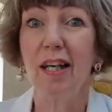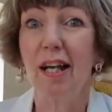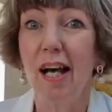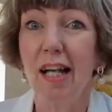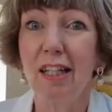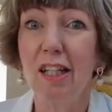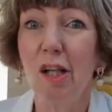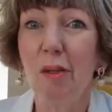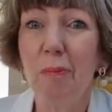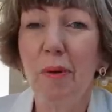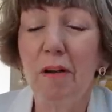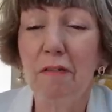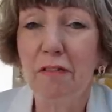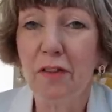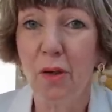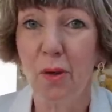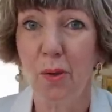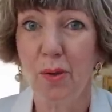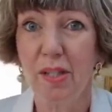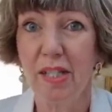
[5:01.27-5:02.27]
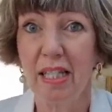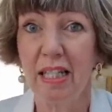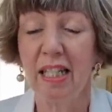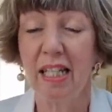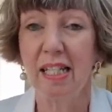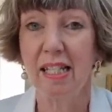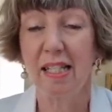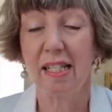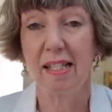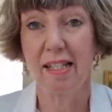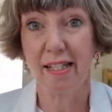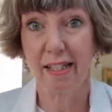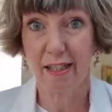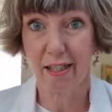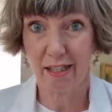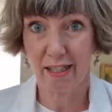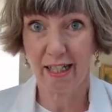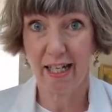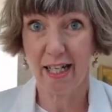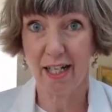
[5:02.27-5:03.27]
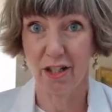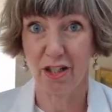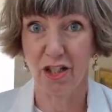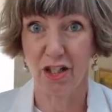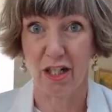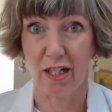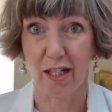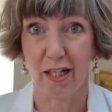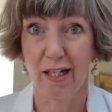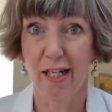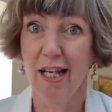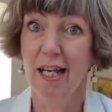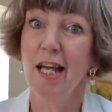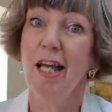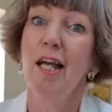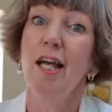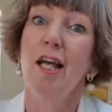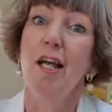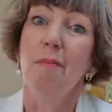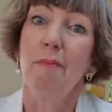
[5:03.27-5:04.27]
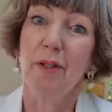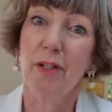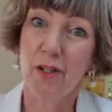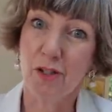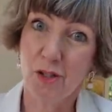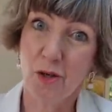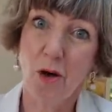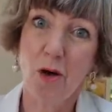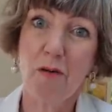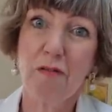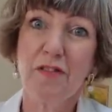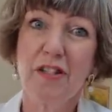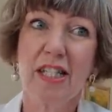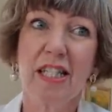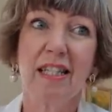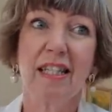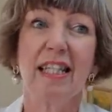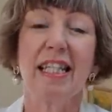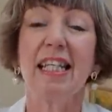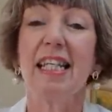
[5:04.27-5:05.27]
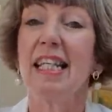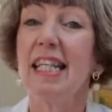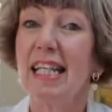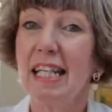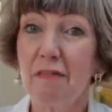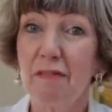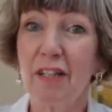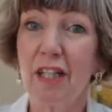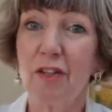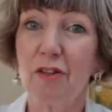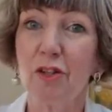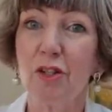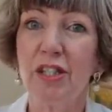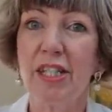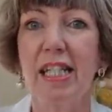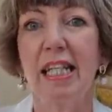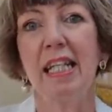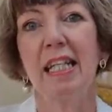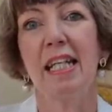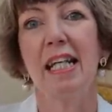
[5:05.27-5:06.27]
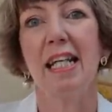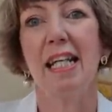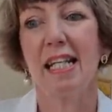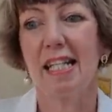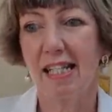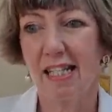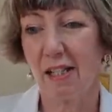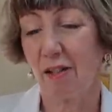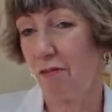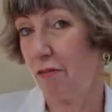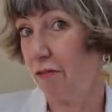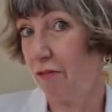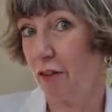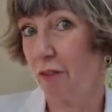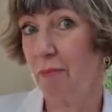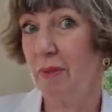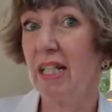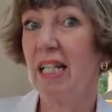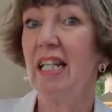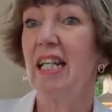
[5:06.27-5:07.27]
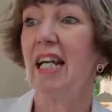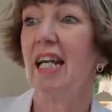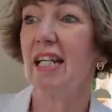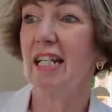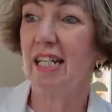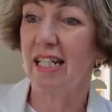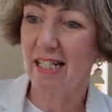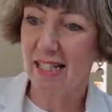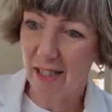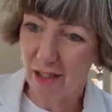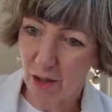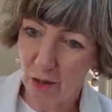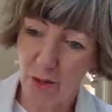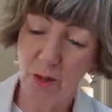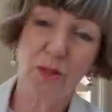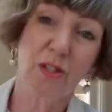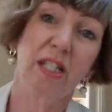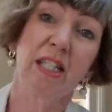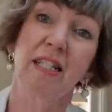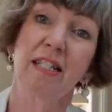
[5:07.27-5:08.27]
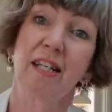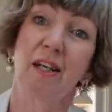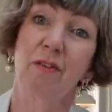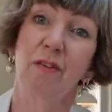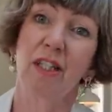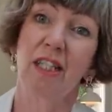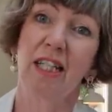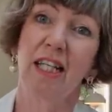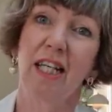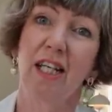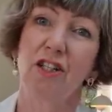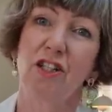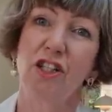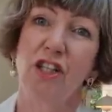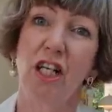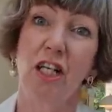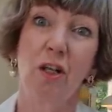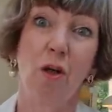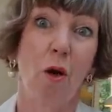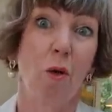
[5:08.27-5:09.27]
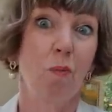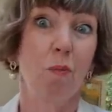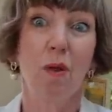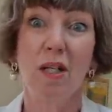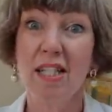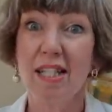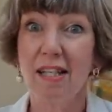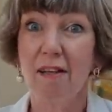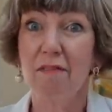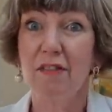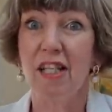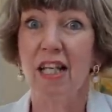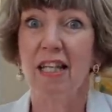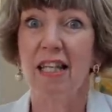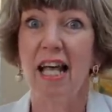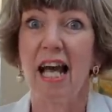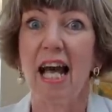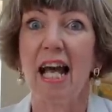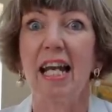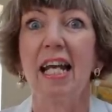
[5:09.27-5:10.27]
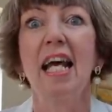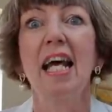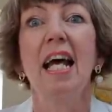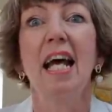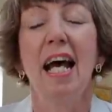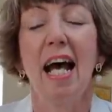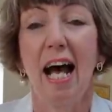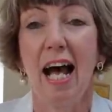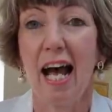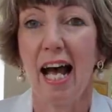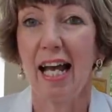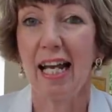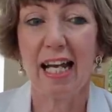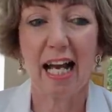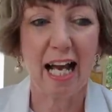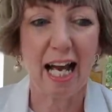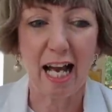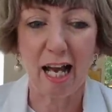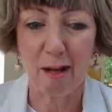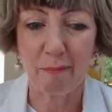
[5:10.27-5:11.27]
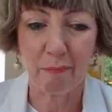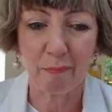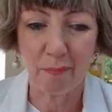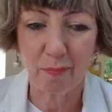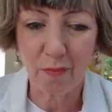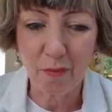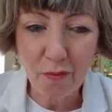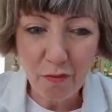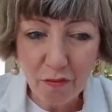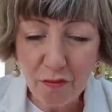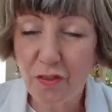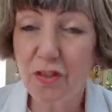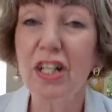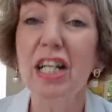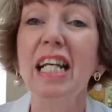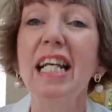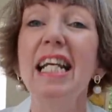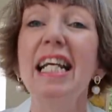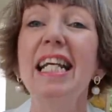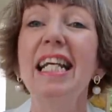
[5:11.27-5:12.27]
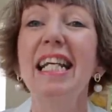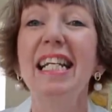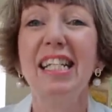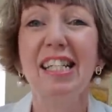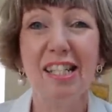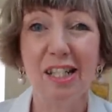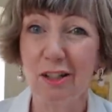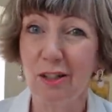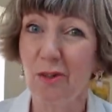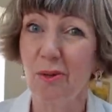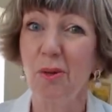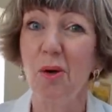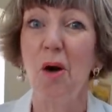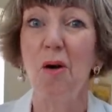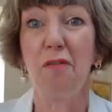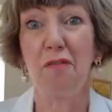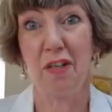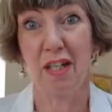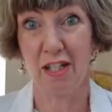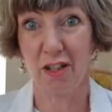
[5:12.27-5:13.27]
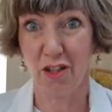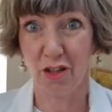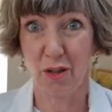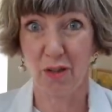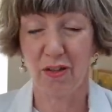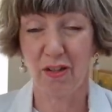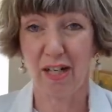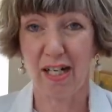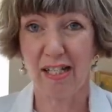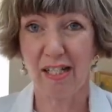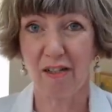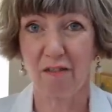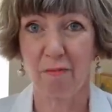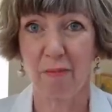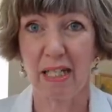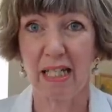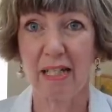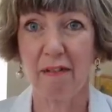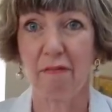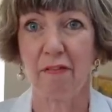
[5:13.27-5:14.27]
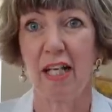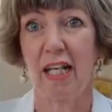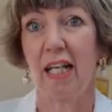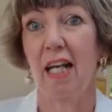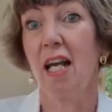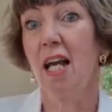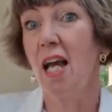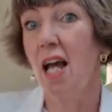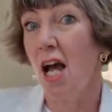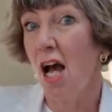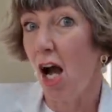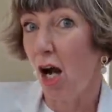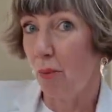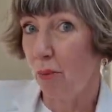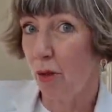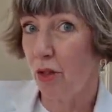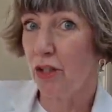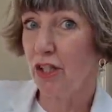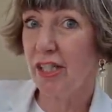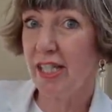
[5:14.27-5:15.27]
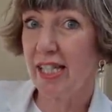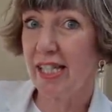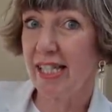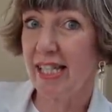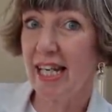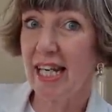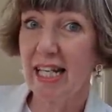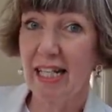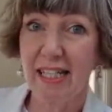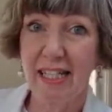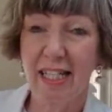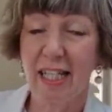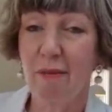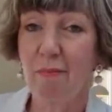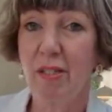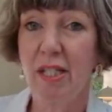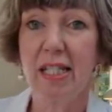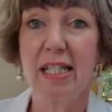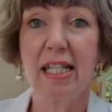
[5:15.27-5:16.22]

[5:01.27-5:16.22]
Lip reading: a little bit of coziness to your kitchen. Because often the evening routine is, for me, it is closing down the kitchen, and once I've done that, I am free to go off and enjoy the rest of my evening. I want you to take time